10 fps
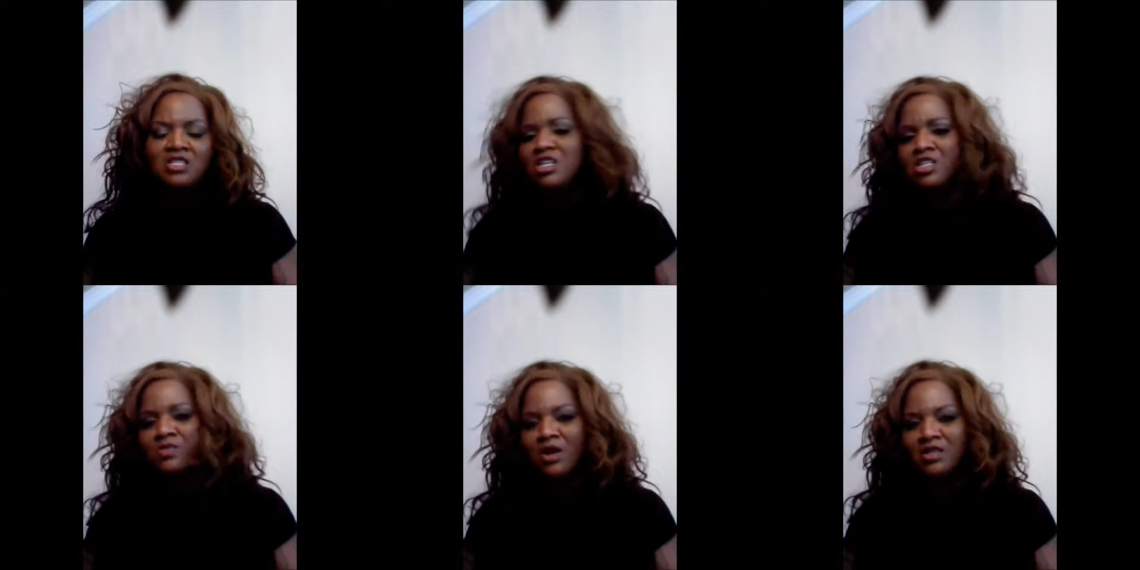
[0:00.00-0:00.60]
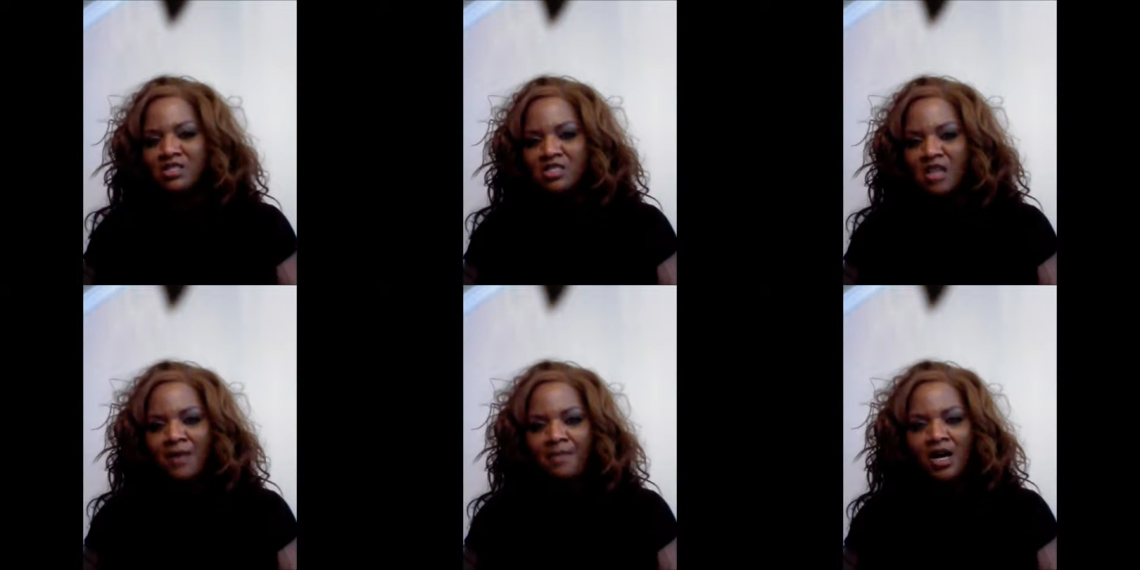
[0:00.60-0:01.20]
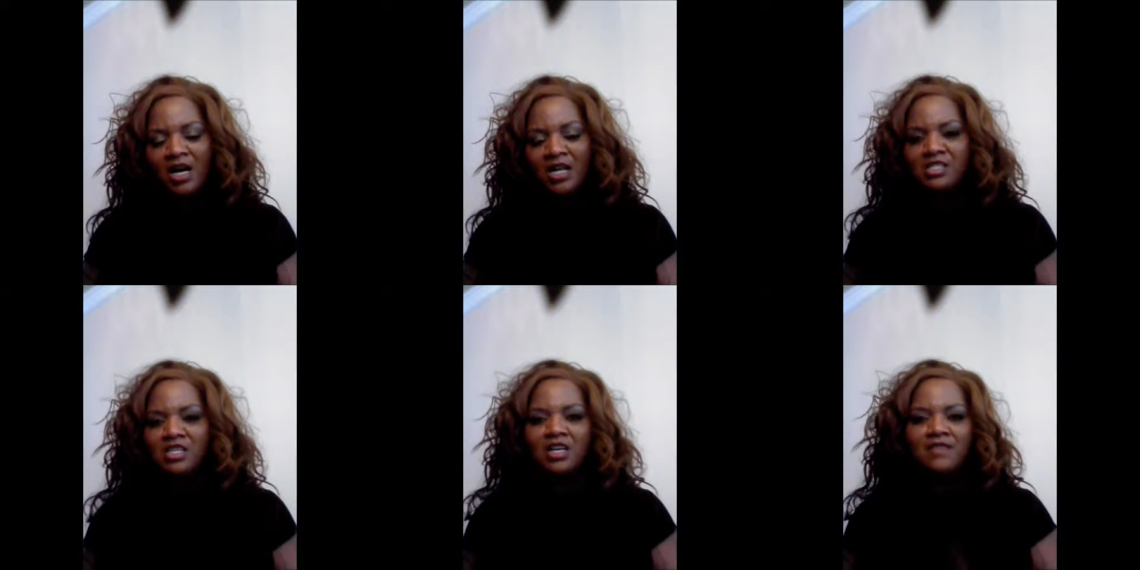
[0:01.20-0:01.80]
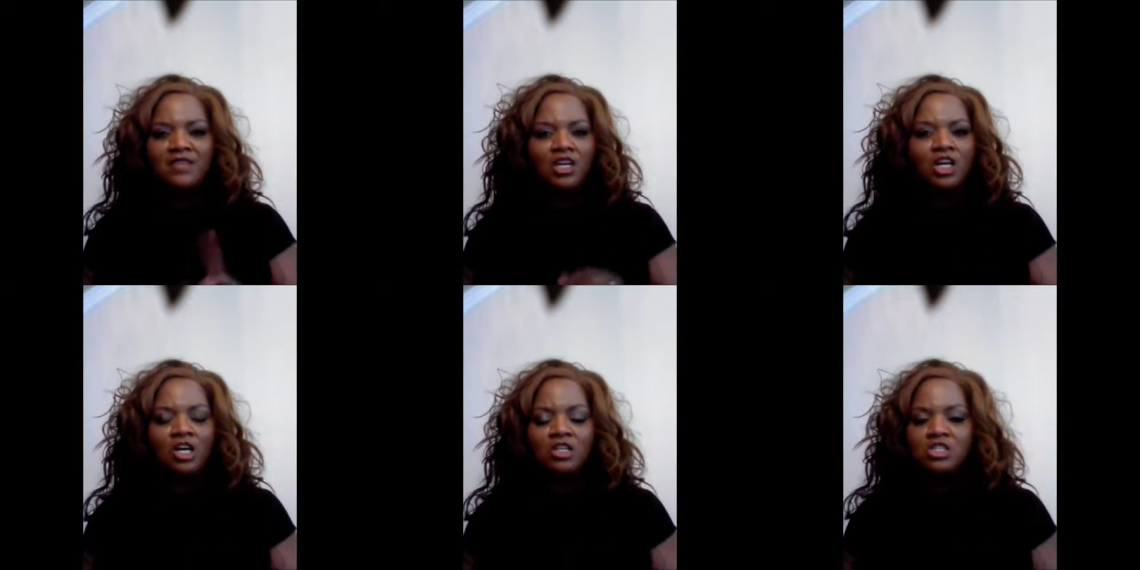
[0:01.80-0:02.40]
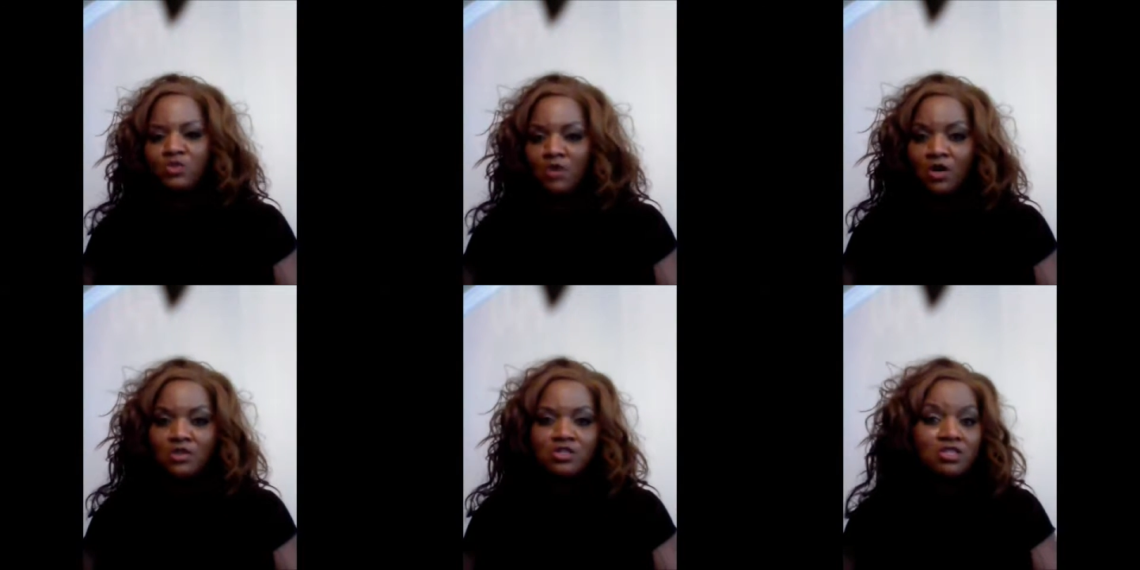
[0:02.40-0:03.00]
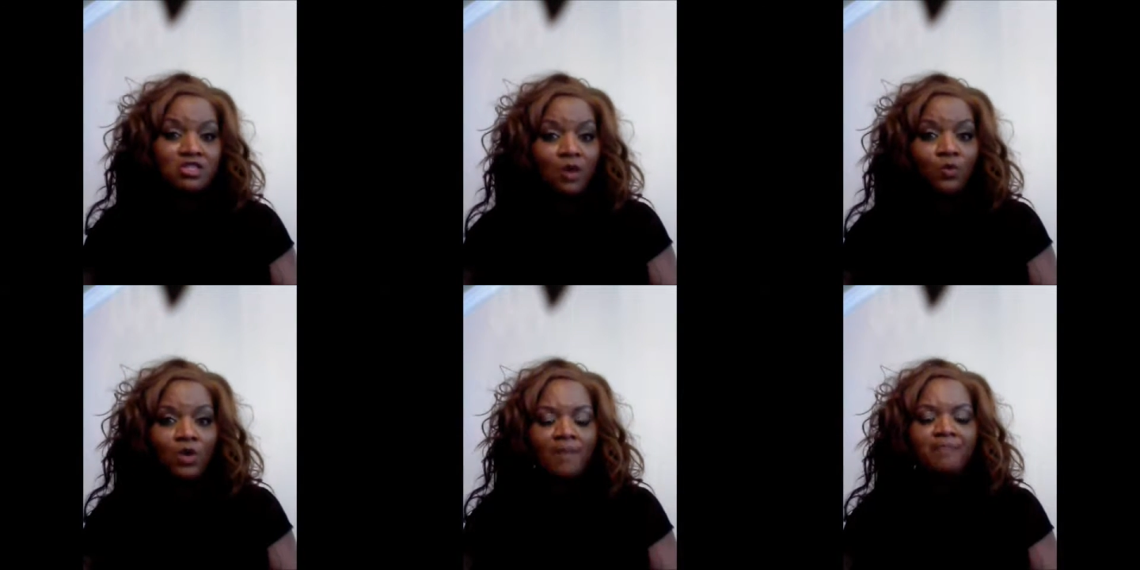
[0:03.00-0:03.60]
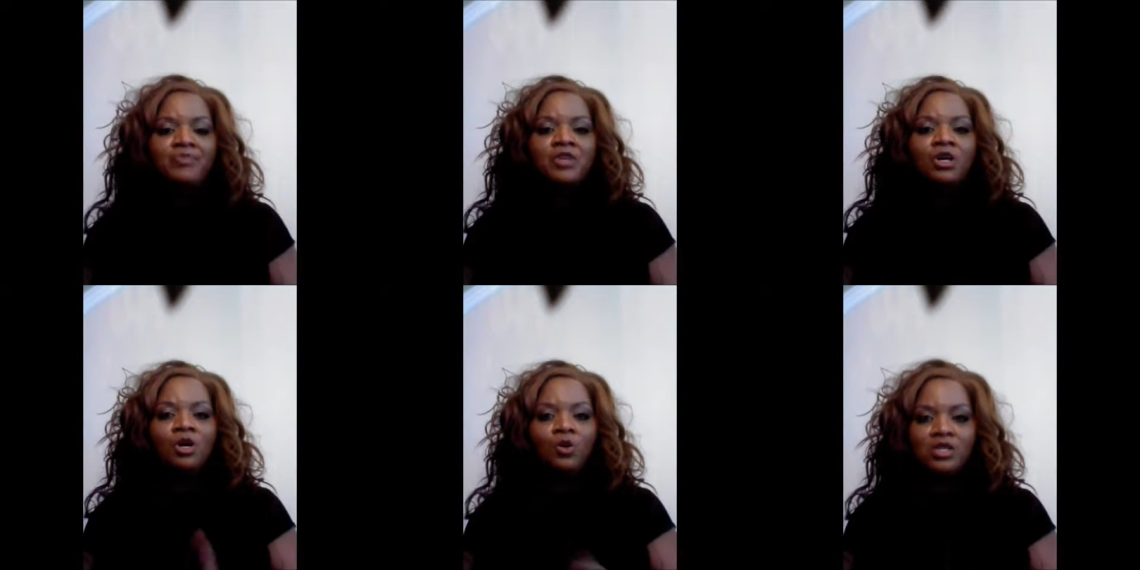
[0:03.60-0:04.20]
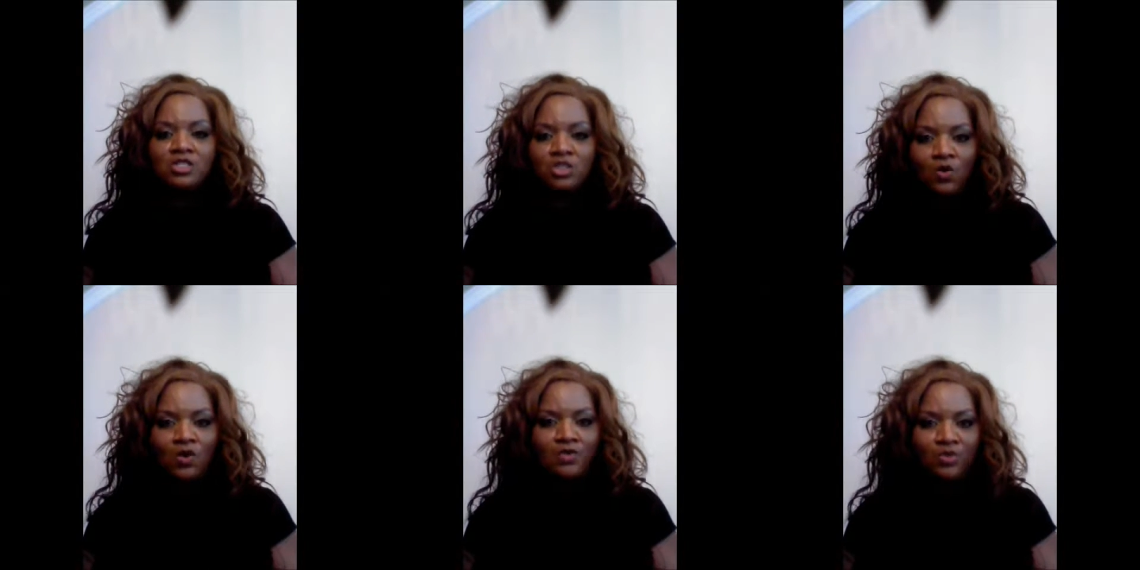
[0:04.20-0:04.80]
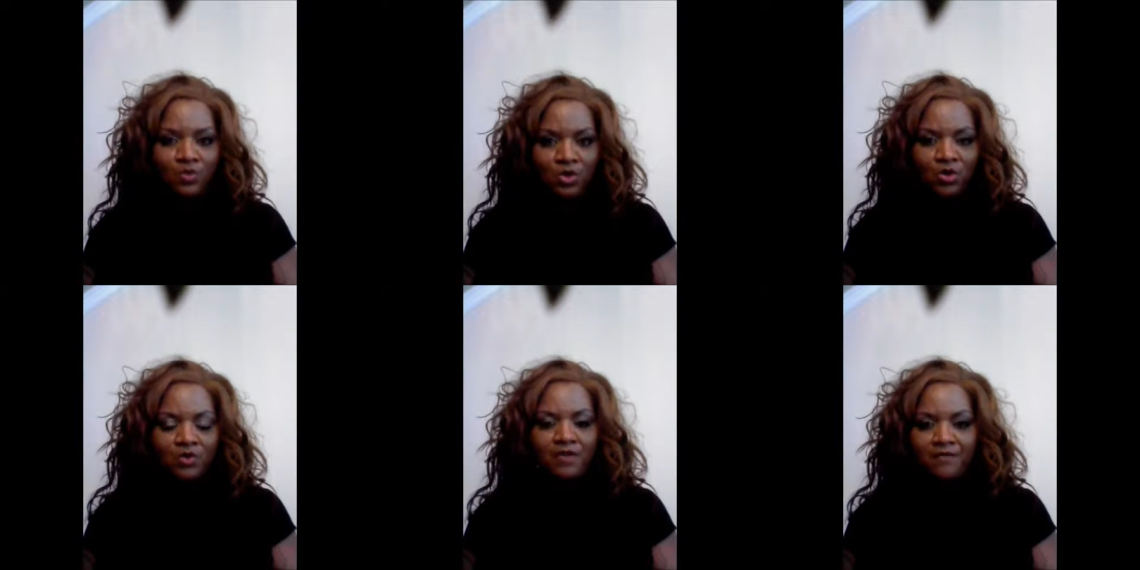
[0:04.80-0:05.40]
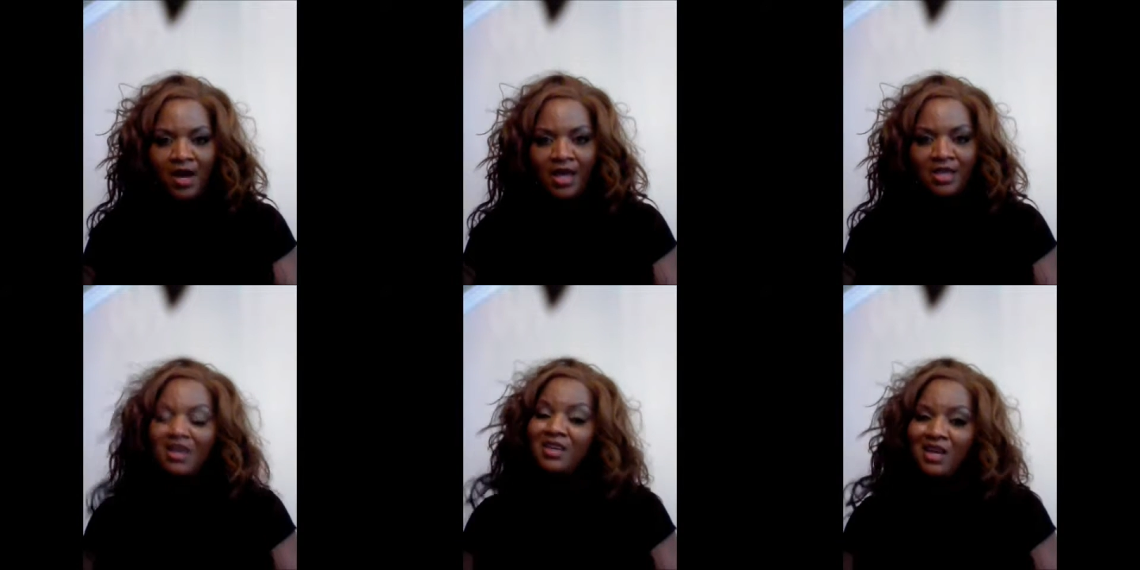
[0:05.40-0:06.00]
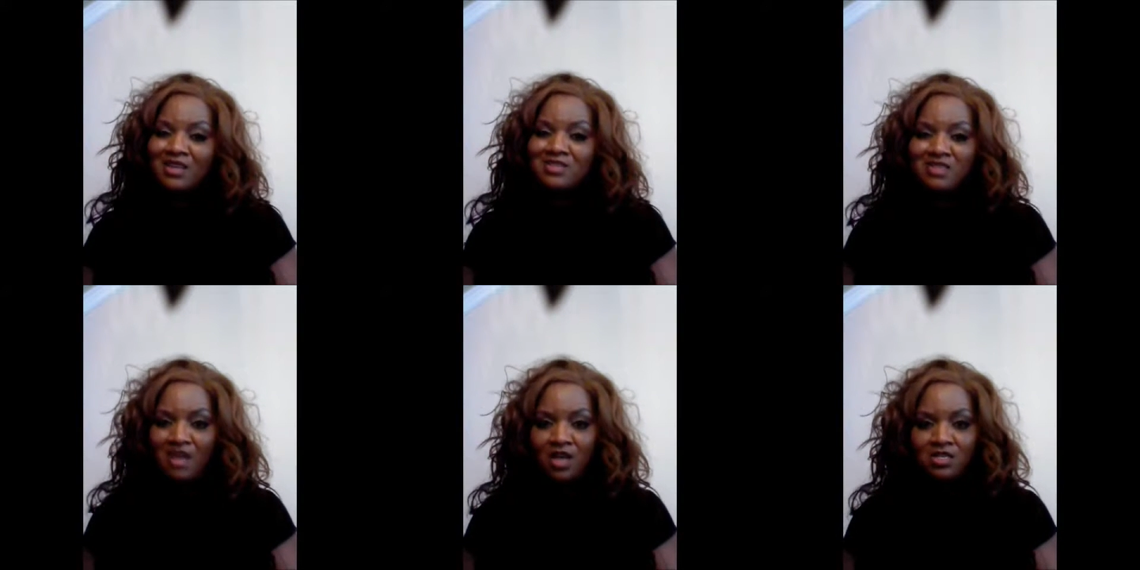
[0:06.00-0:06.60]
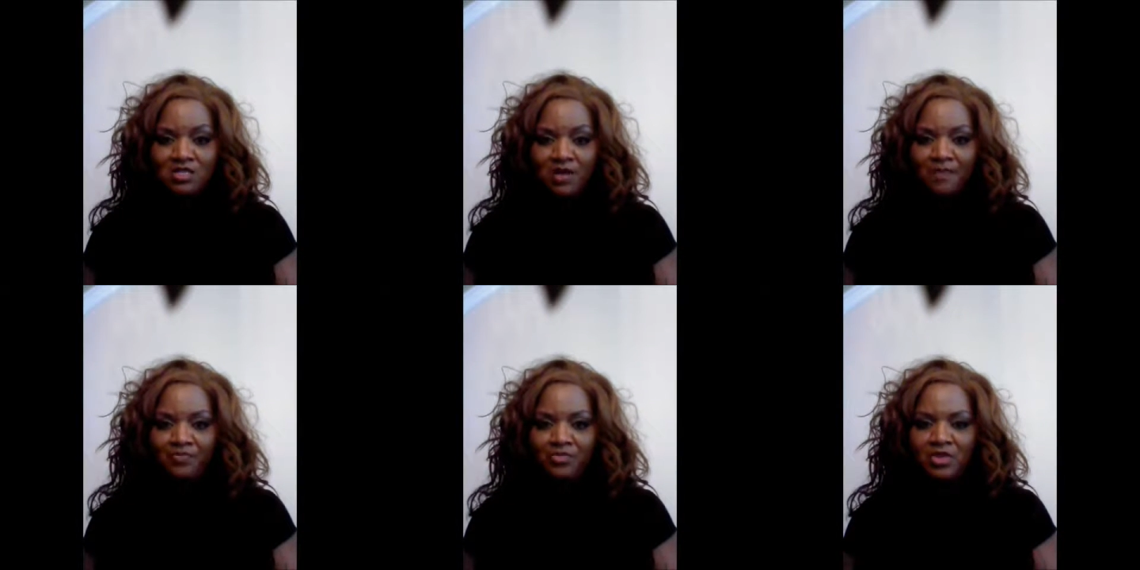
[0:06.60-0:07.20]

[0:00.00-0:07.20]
Just wanted to stop by to give an encouraged word to someone who is going through the fight against cancer.